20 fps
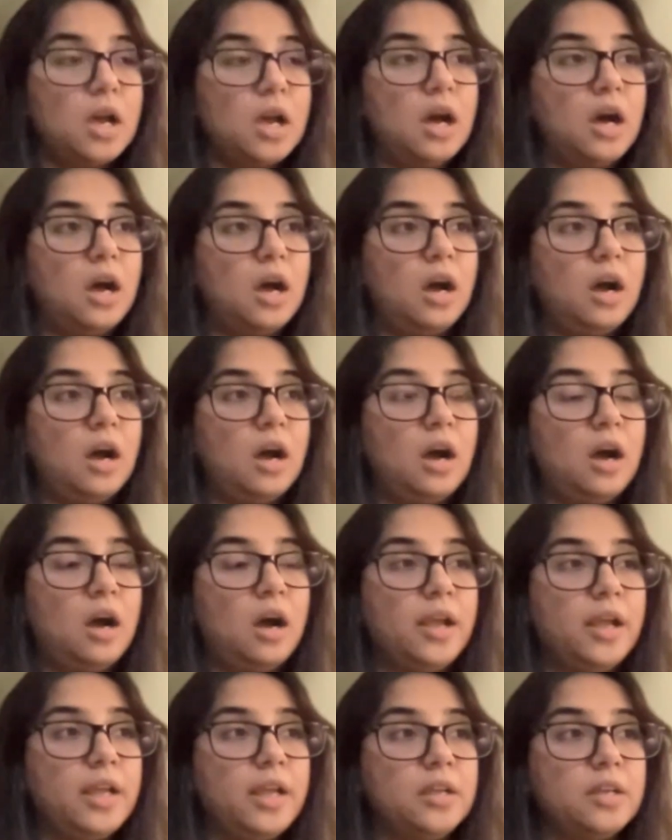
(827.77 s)

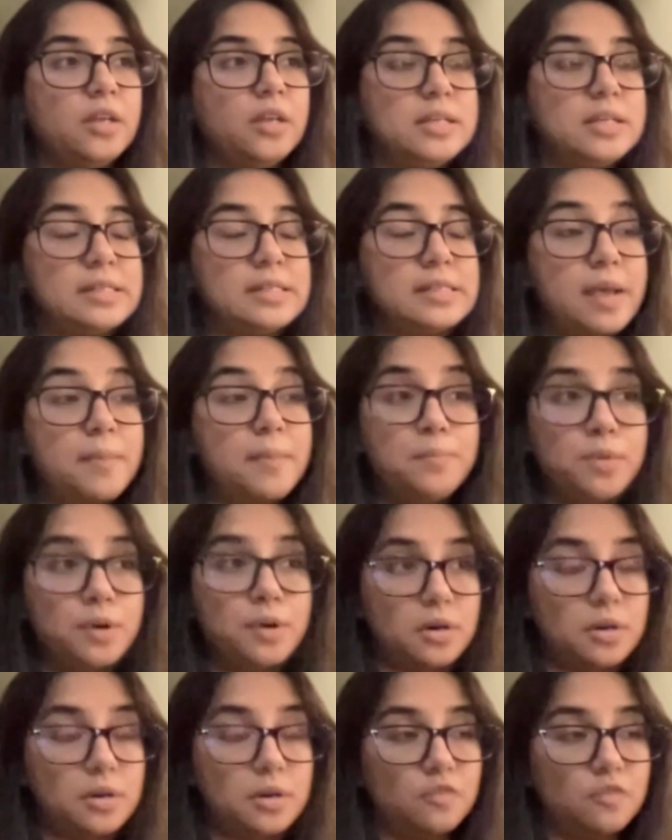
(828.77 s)
In December
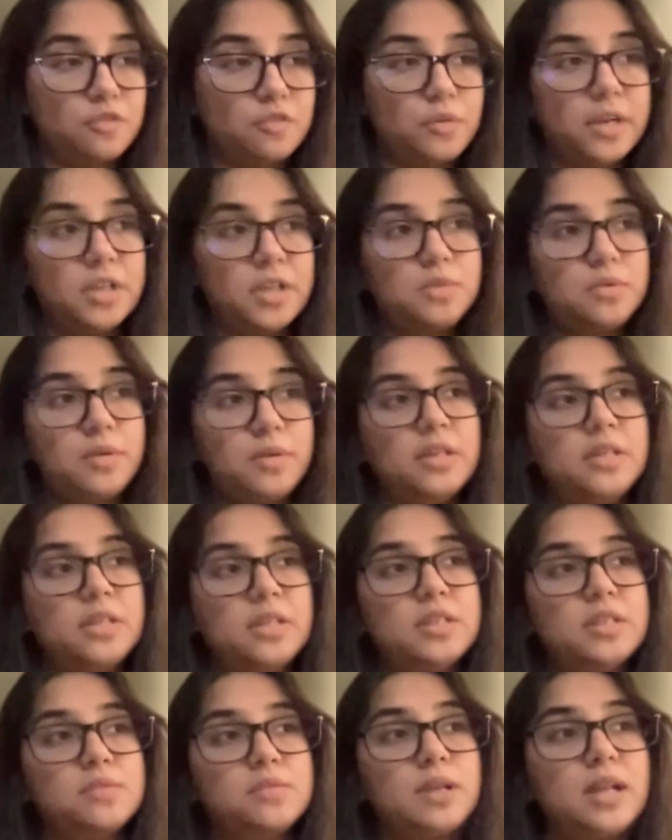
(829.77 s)
of
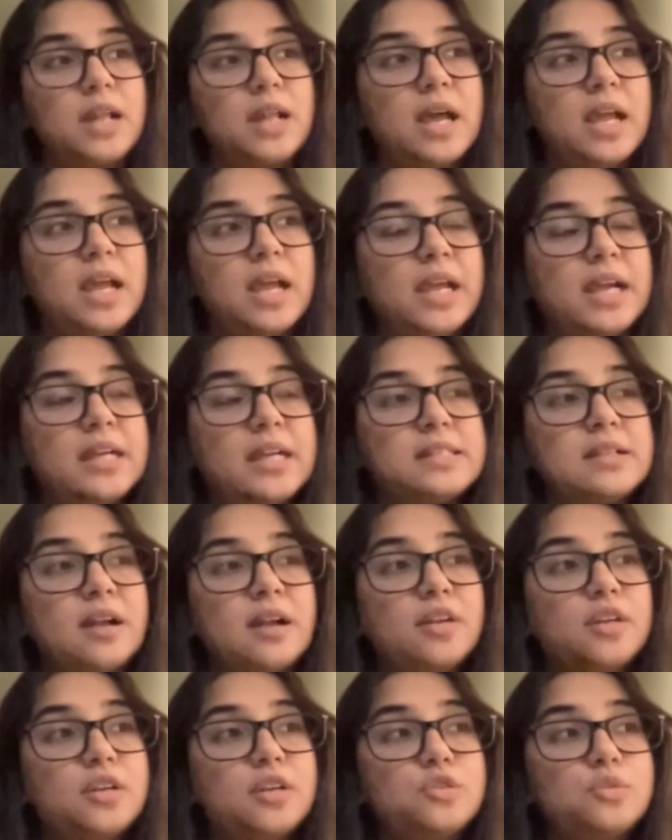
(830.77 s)
2020 is when I had
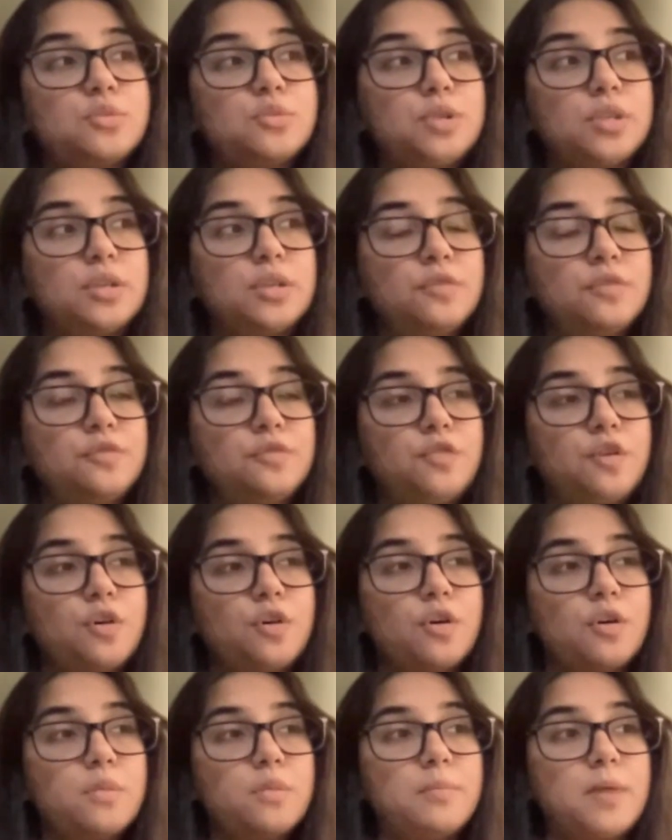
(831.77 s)
started shooting
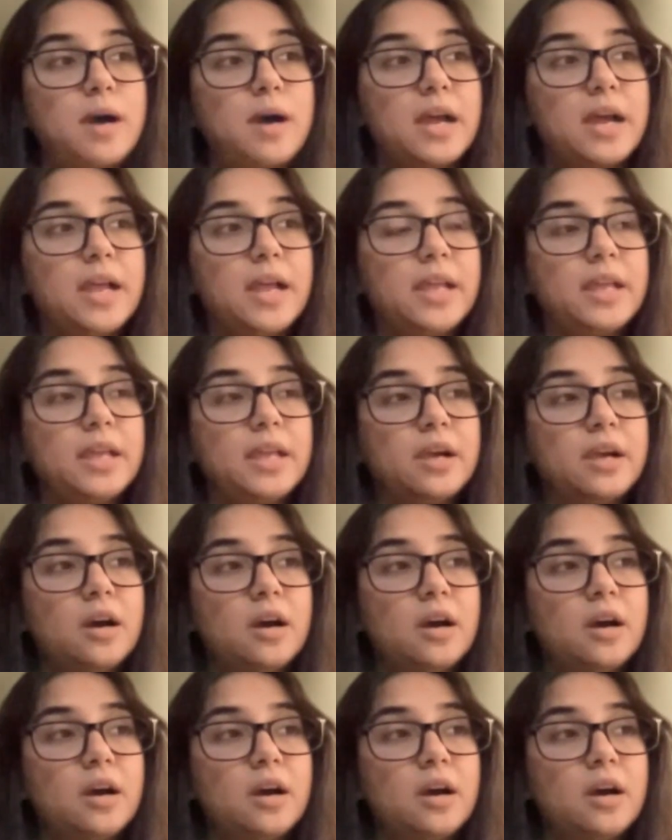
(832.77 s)
for my